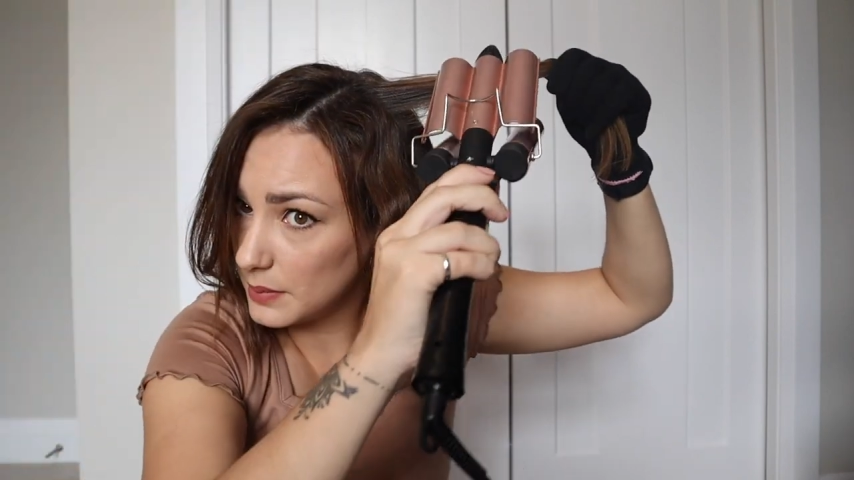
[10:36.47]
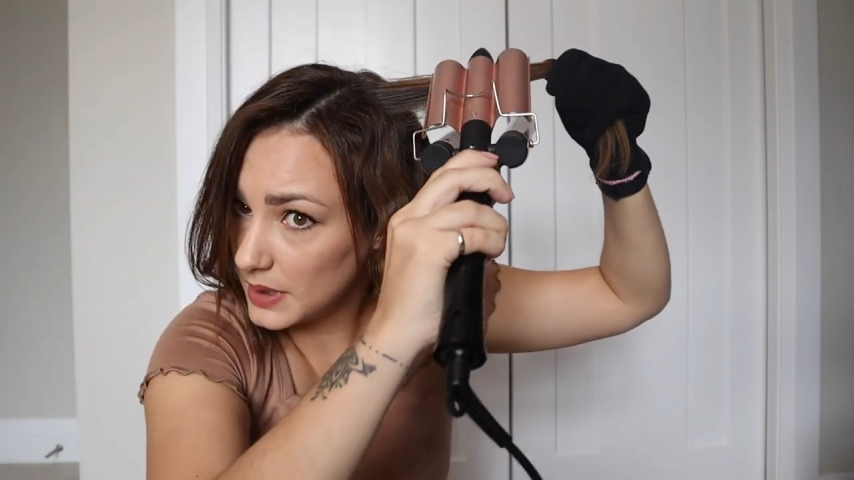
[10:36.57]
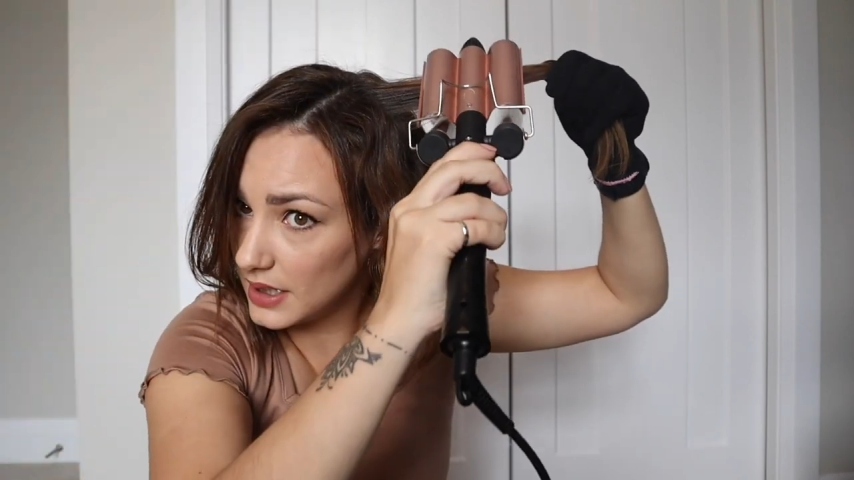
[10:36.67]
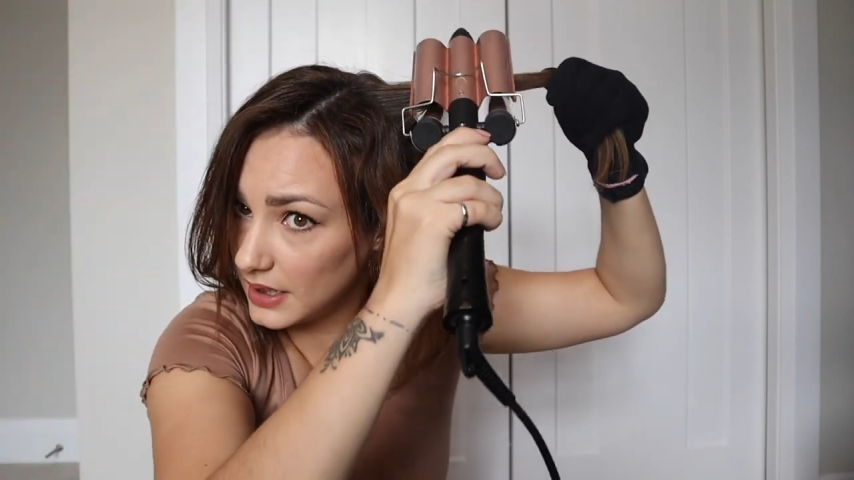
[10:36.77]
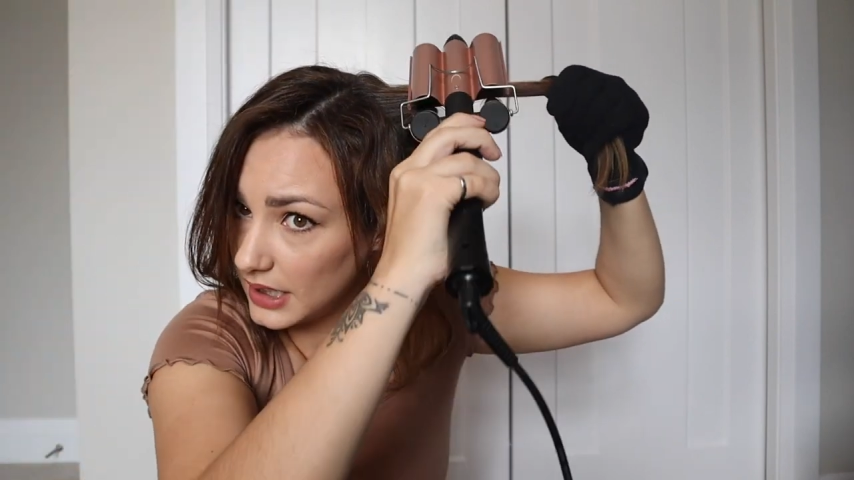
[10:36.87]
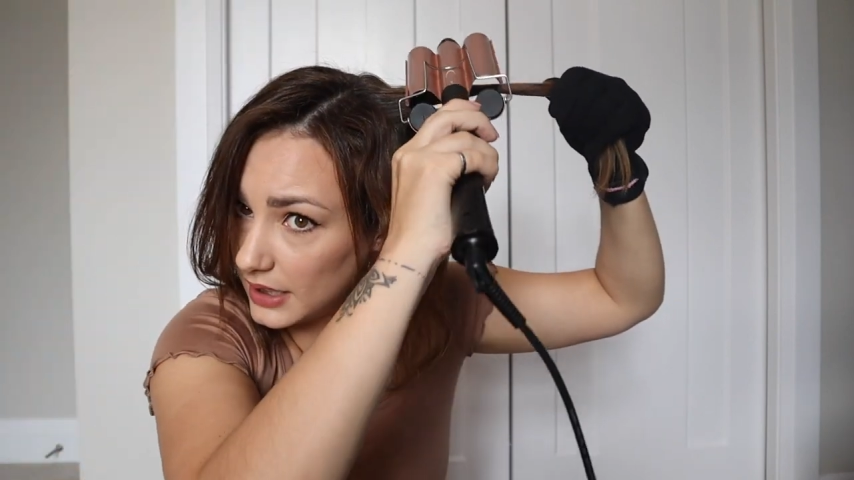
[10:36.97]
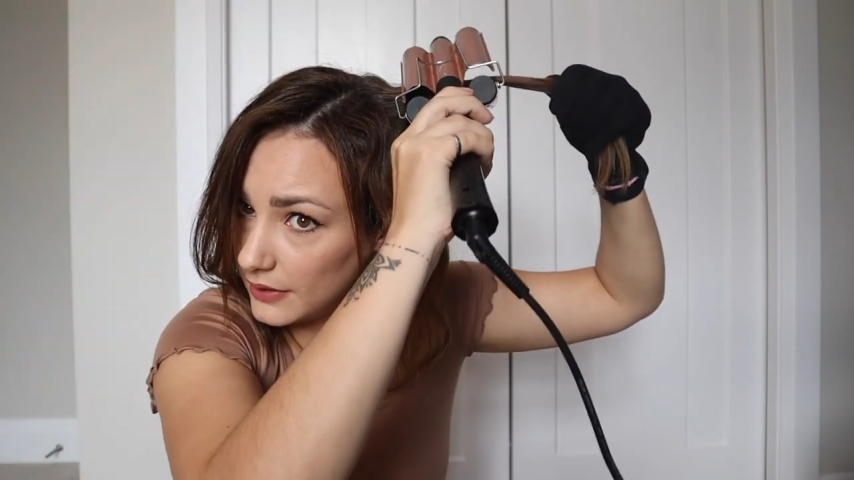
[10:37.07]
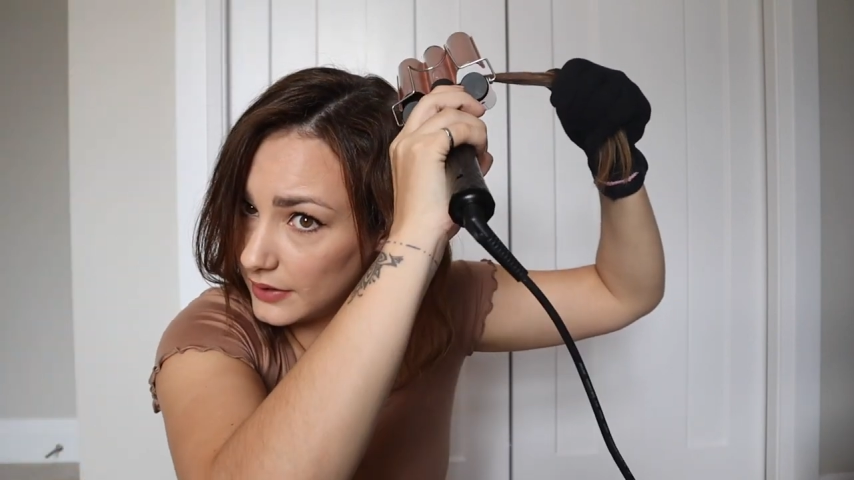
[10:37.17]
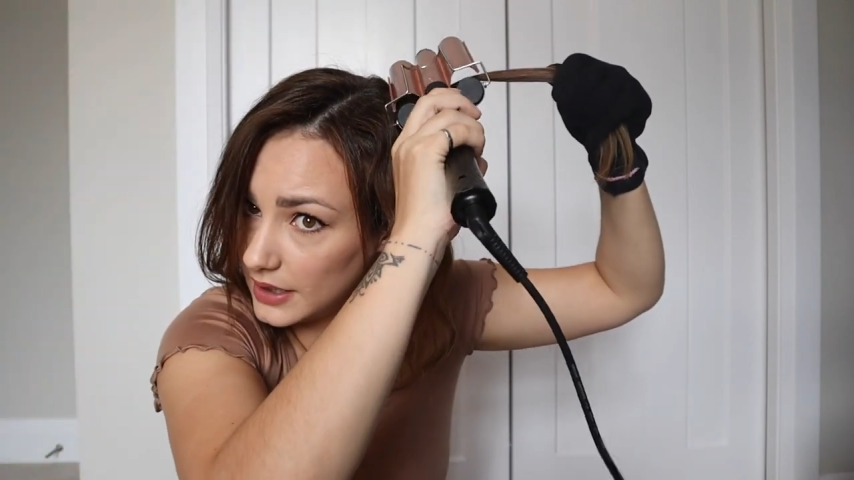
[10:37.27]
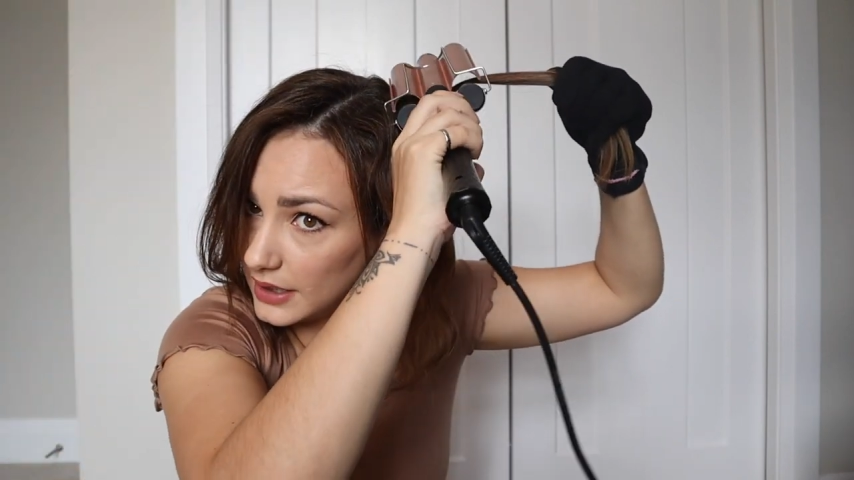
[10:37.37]
but like I
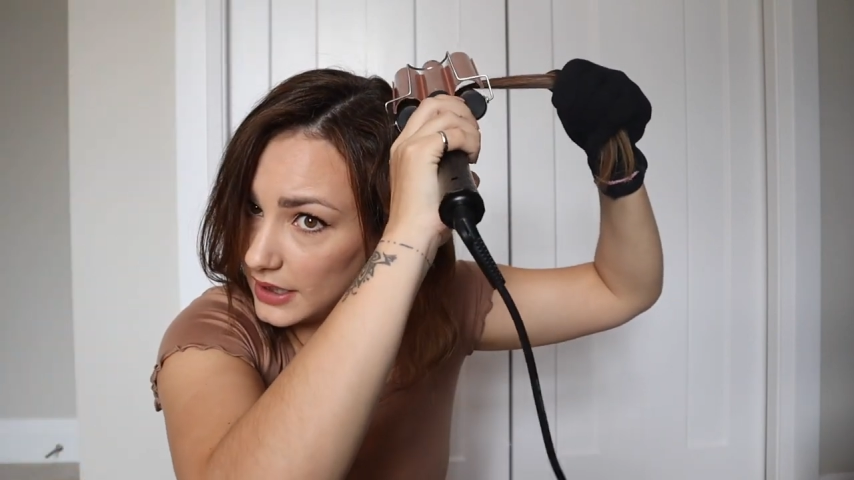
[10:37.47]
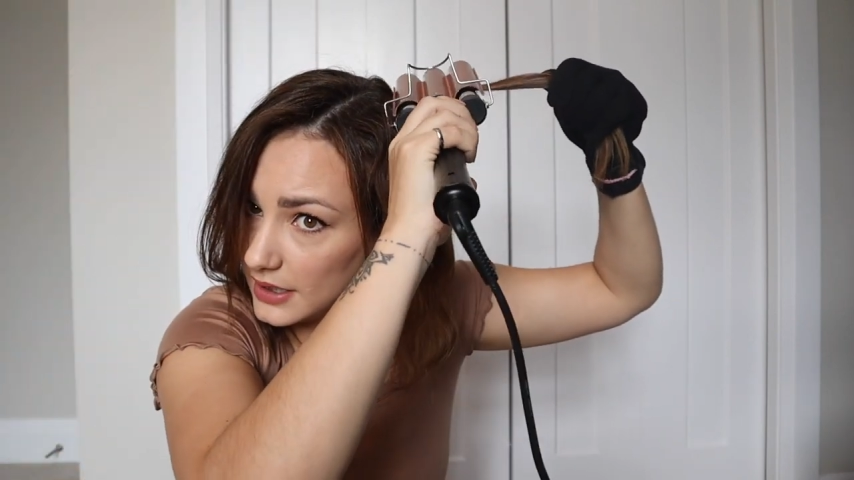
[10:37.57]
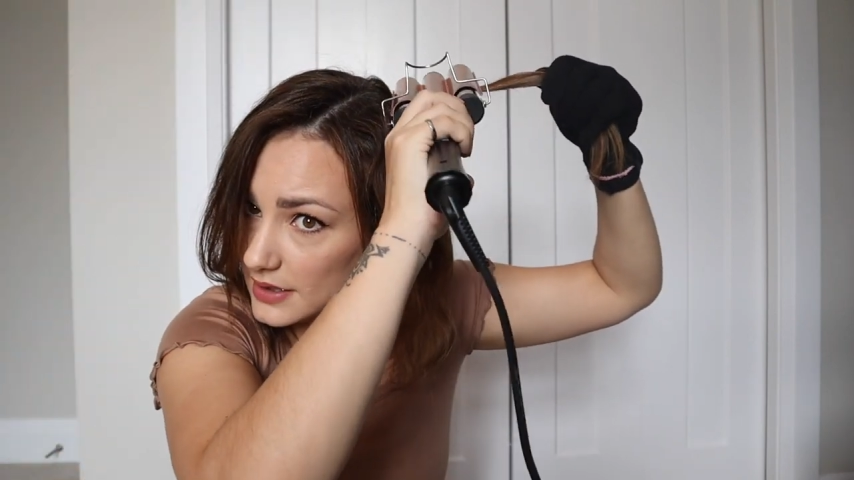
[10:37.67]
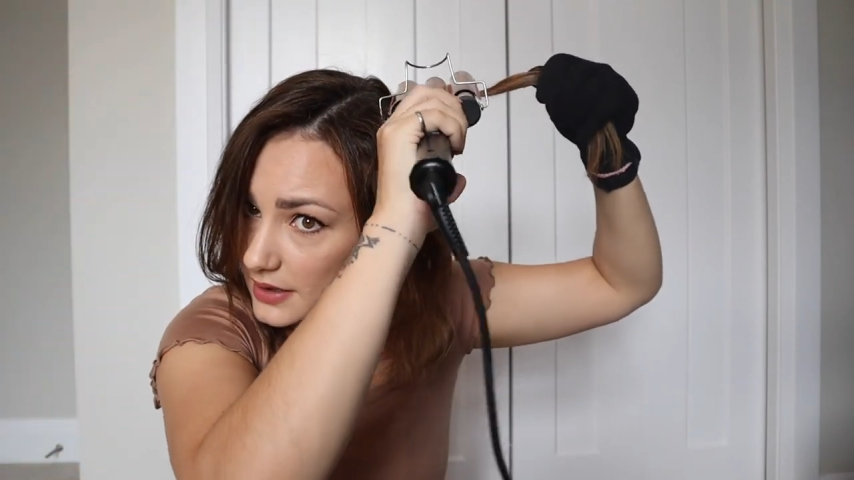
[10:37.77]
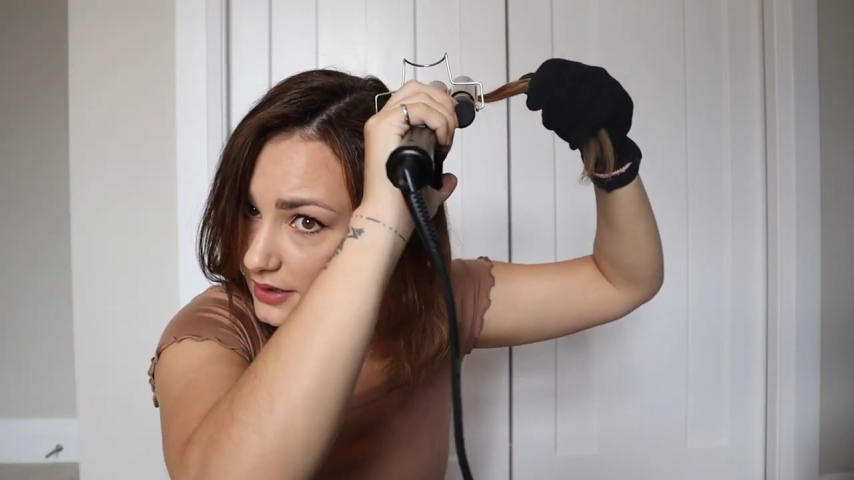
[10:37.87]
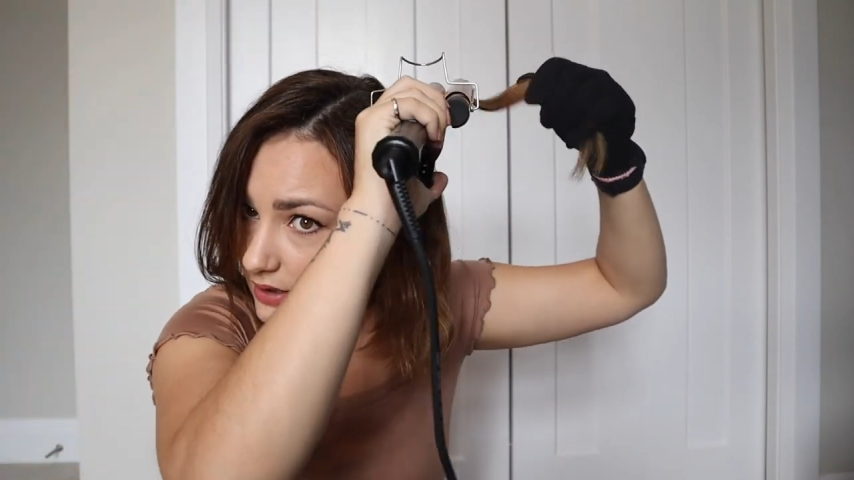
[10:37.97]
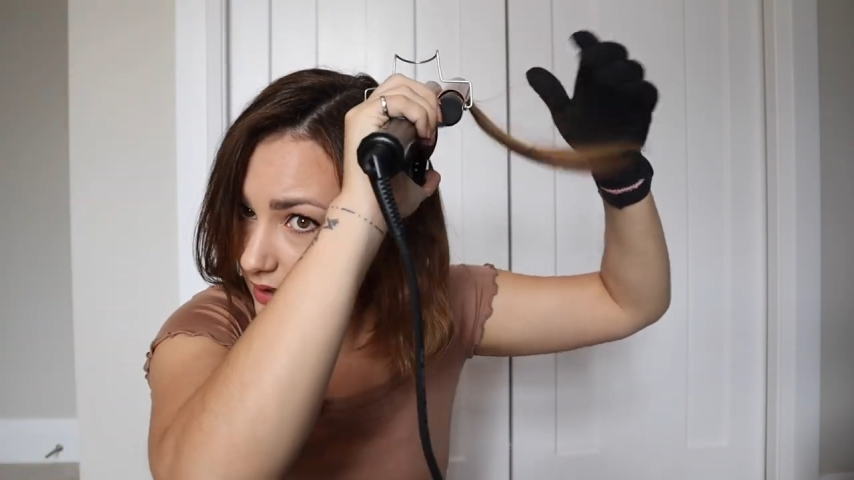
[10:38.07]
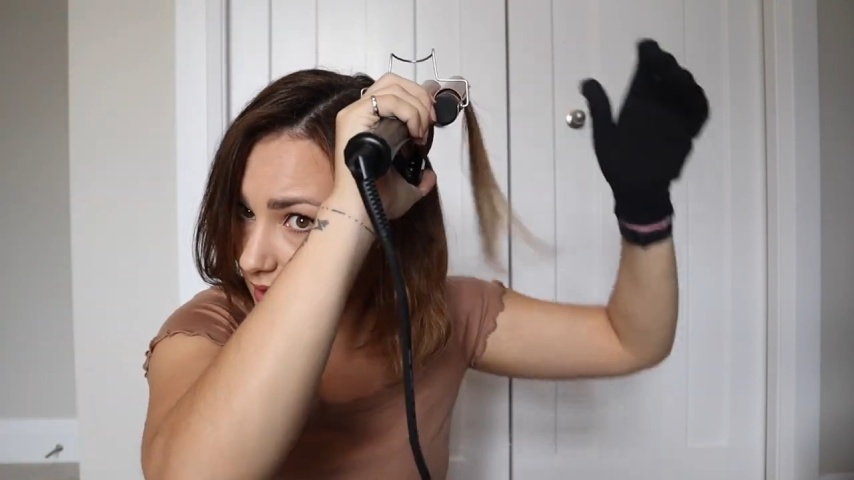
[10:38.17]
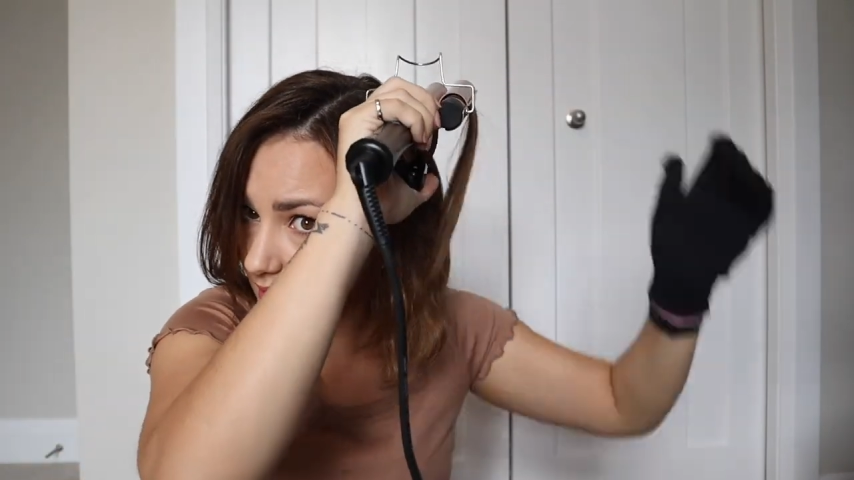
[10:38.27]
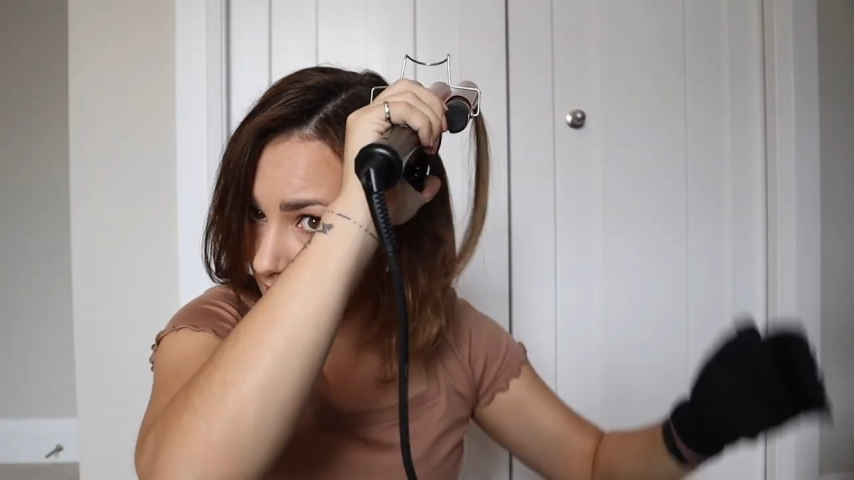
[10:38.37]
feel like it's
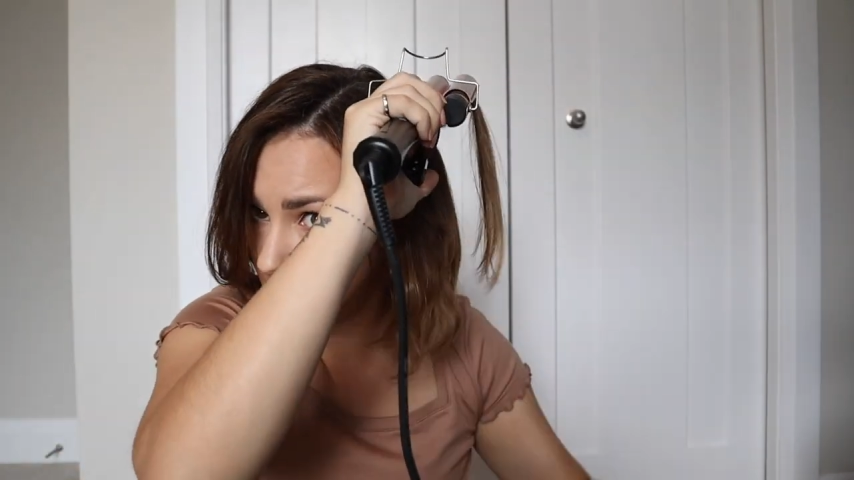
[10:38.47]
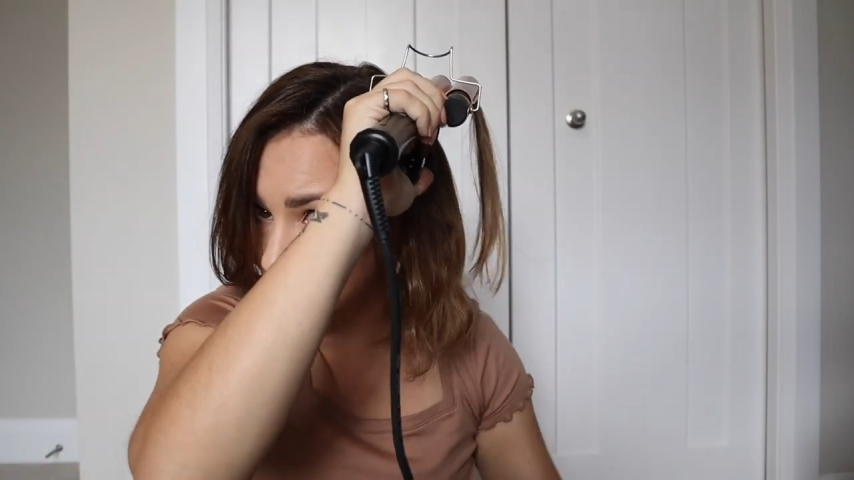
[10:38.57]
not